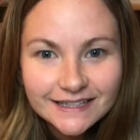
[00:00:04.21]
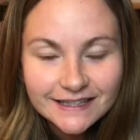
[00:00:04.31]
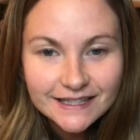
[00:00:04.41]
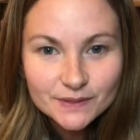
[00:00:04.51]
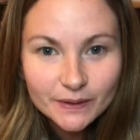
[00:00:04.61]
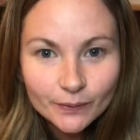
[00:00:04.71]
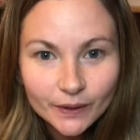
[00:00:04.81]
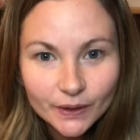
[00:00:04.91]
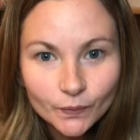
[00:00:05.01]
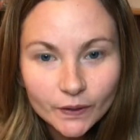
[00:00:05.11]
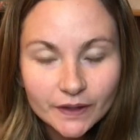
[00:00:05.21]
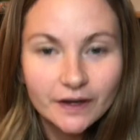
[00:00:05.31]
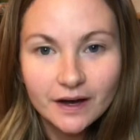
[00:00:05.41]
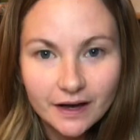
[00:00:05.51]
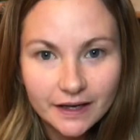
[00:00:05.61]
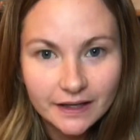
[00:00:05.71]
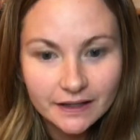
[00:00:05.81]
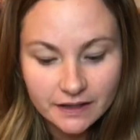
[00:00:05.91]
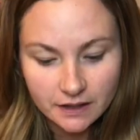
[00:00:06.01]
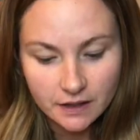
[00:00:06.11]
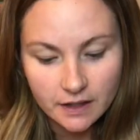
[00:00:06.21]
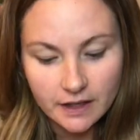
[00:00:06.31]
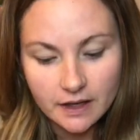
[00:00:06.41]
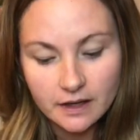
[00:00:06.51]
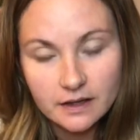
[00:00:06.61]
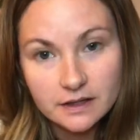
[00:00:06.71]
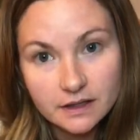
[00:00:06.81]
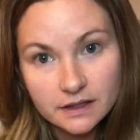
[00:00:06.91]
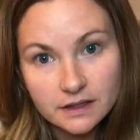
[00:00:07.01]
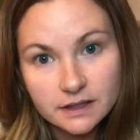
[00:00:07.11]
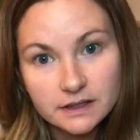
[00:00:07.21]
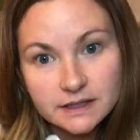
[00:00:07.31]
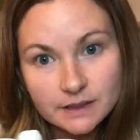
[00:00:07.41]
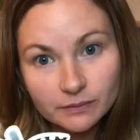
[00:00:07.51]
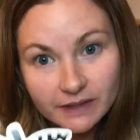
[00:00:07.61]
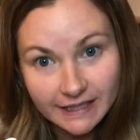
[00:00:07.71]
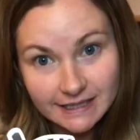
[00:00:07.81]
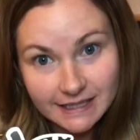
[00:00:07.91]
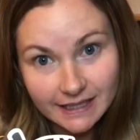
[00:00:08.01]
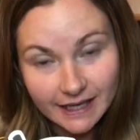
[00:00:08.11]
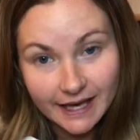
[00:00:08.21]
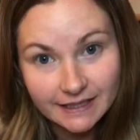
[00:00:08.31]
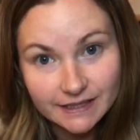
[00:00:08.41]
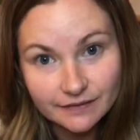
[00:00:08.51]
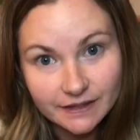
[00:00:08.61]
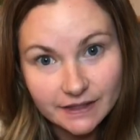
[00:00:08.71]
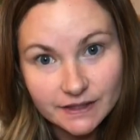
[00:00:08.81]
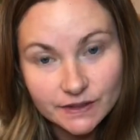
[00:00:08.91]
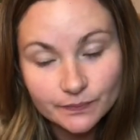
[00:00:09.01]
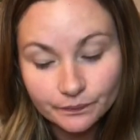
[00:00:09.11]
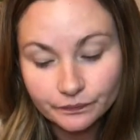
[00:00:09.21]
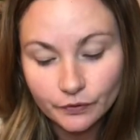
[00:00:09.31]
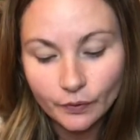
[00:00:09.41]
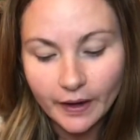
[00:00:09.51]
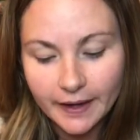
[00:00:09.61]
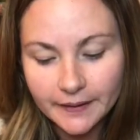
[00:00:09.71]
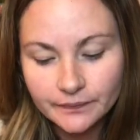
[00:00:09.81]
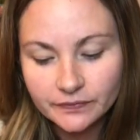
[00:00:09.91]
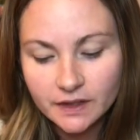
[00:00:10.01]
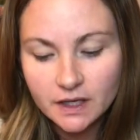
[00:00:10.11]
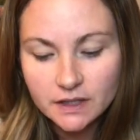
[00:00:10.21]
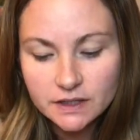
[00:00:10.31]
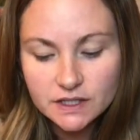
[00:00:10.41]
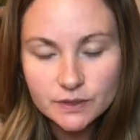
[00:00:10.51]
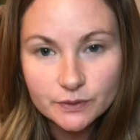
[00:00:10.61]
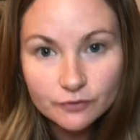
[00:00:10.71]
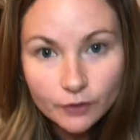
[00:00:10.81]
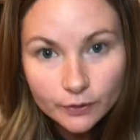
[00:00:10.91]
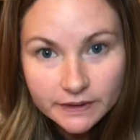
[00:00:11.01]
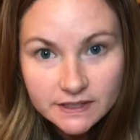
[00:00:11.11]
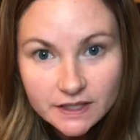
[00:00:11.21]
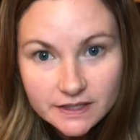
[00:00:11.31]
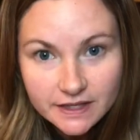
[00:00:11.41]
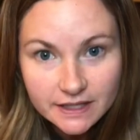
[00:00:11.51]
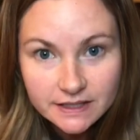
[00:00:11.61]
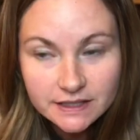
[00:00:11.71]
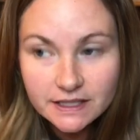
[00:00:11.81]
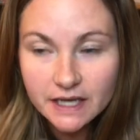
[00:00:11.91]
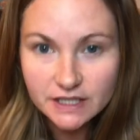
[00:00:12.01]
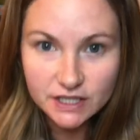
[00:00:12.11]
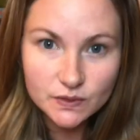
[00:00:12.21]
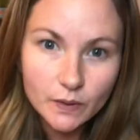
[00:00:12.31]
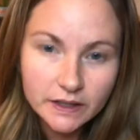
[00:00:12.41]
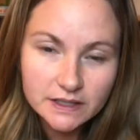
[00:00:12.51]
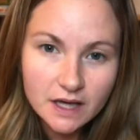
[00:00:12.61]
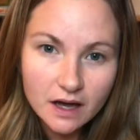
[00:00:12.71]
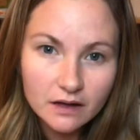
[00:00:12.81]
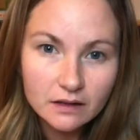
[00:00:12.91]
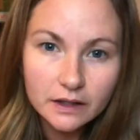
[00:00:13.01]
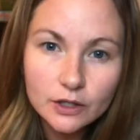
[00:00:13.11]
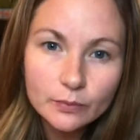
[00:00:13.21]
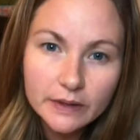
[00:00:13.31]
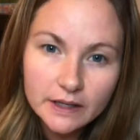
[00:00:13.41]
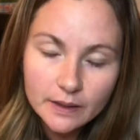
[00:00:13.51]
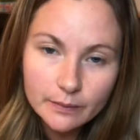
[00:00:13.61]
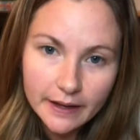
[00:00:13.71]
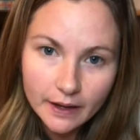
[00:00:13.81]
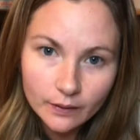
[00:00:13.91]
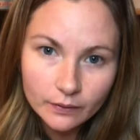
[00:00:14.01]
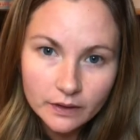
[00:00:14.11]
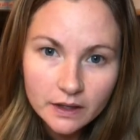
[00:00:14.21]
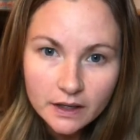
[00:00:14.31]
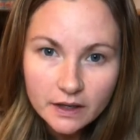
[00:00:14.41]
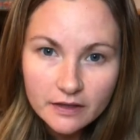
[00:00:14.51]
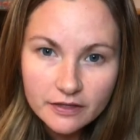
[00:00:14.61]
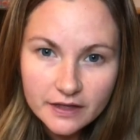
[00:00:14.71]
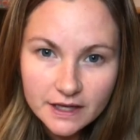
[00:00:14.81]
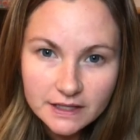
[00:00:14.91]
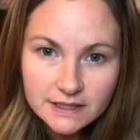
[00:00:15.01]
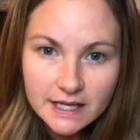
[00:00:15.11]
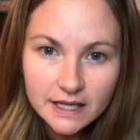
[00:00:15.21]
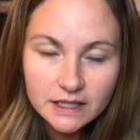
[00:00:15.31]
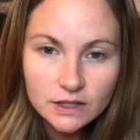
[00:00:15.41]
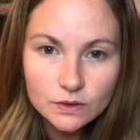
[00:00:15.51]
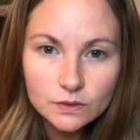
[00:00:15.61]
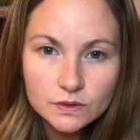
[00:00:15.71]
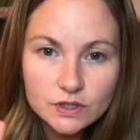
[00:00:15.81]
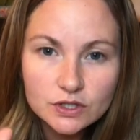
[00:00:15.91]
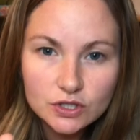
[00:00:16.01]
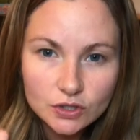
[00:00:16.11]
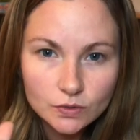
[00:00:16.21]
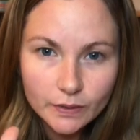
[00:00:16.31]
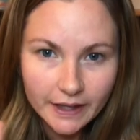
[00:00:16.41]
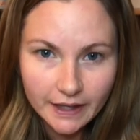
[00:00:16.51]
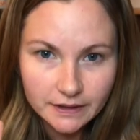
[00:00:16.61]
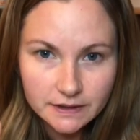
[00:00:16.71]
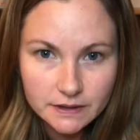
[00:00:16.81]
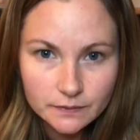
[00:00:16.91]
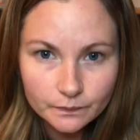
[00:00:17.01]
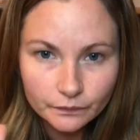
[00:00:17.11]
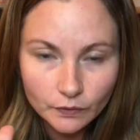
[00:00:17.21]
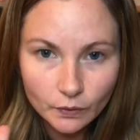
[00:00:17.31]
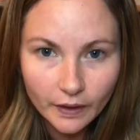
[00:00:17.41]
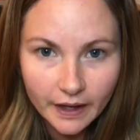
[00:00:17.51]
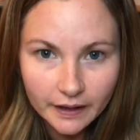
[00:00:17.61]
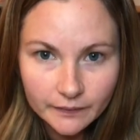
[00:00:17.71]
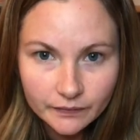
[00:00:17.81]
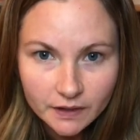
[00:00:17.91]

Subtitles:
This week we're going to work on some lacing activities, okay? So before we start this, I just want to talk a little bit about things that use two hands, okay?